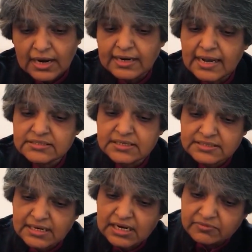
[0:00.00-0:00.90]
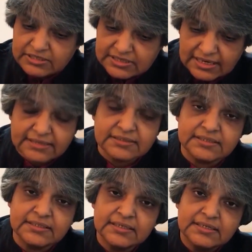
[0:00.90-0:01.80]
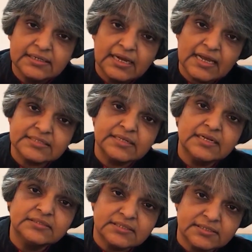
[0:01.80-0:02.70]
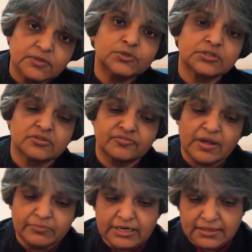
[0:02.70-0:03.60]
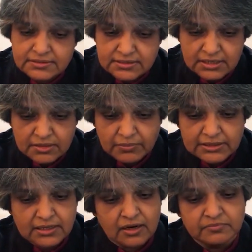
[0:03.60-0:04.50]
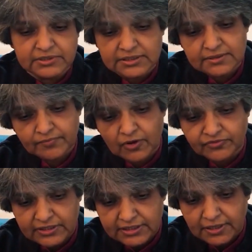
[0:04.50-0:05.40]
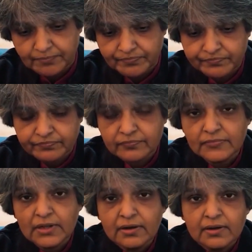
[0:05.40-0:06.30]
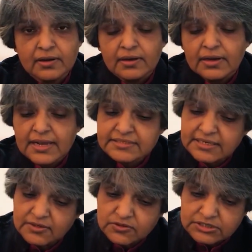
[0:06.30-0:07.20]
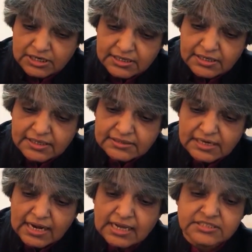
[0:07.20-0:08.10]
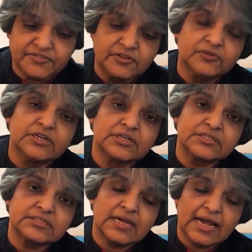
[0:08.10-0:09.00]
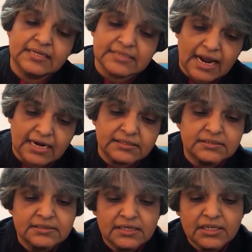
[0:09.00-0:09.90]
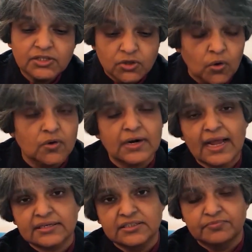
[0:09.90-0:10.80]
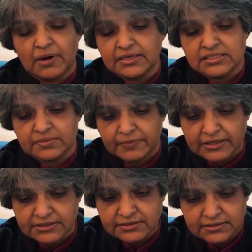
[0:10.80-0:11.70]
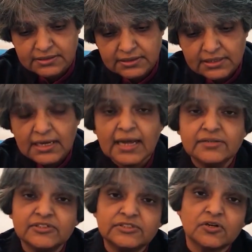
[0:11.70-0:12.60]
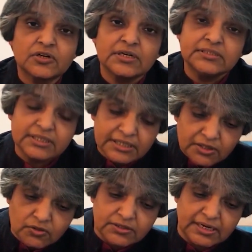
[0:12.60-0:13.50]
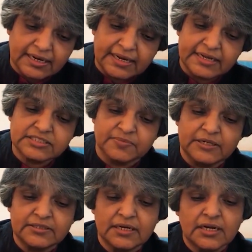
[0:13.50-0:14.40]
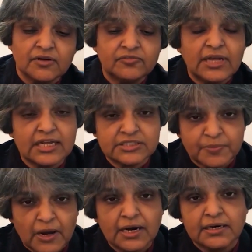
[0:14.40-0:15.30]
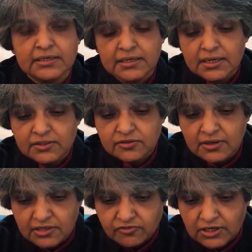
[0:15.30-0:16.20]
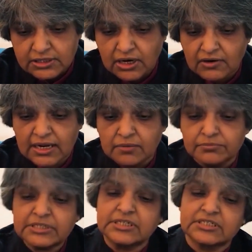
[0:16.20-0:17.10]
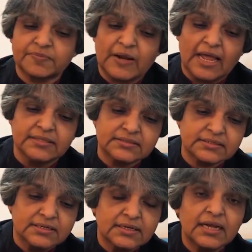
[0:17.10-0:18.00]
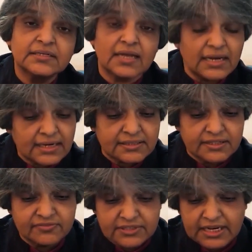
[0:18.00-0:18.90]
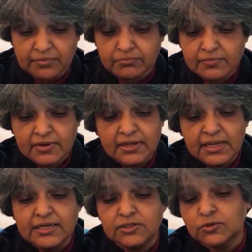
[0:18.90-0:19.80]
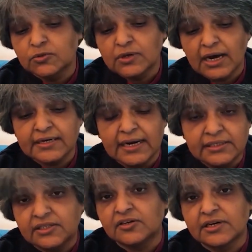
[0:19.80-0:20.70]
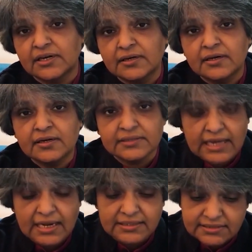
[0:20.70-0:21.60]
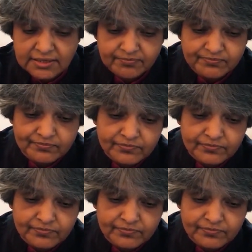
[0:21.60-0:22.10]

and has recently been selected as an institution of eminence by the Government of India. SNU's journey in the last few years has had your active participation, and with your continued engagement, we aspire to convert our ambitious plans and collective dream into an enduring reality.